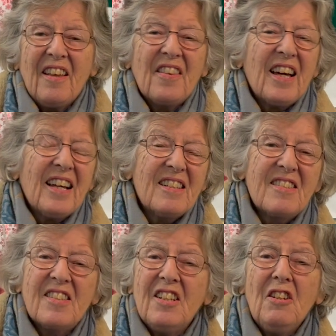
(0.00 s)
than
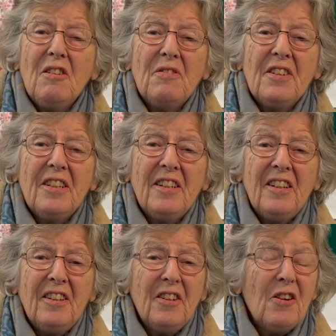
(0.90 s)

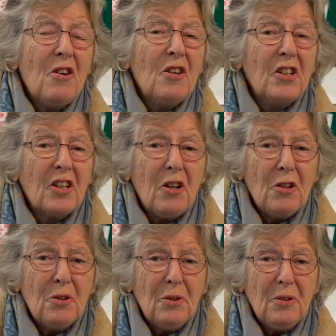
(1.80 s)
silver or
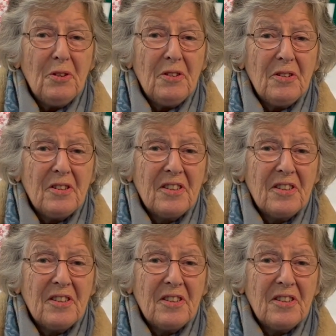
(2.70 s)
gold."